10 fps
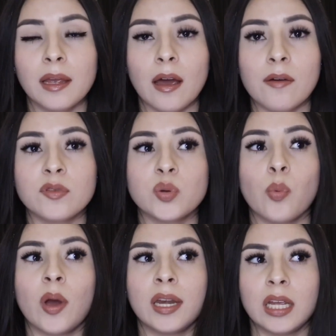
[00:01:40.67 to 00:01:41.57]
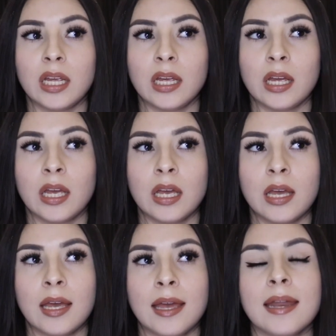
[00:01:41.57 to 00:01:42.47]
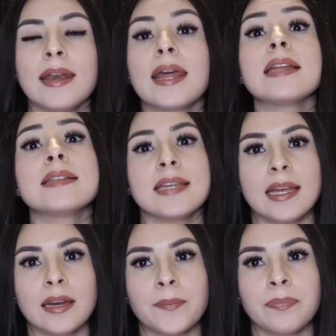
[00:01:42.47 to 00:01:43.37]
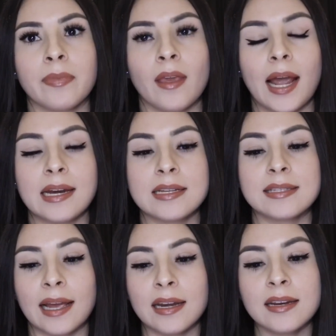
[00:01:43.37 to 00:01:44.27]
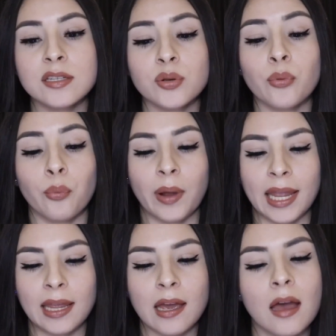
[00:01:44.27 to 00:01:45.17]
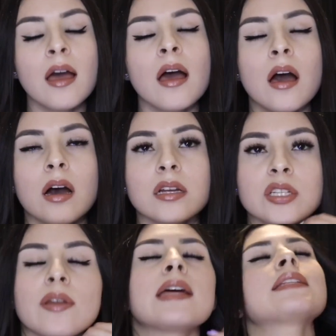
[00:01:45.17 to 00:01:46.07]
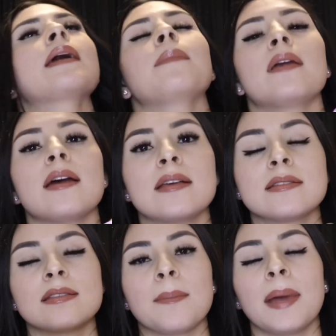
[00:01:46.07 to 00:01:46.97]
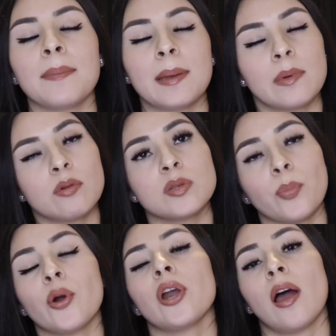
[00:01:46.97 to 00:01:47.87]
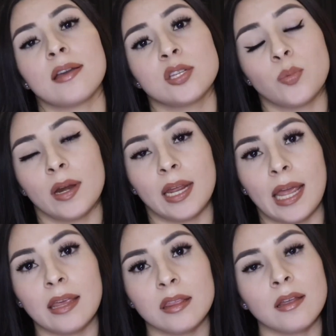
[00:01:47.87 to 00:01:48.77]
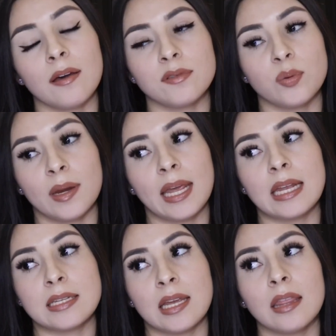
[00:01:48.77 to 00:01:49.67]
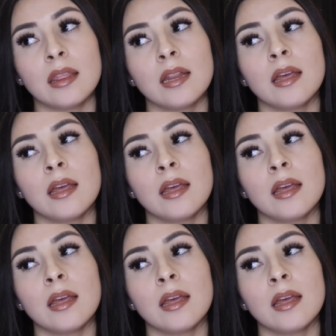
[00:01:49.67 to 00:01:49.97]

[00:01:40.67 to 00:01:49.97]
of 2019. I decided to wait until that time because my baby was born August 28th of 2018.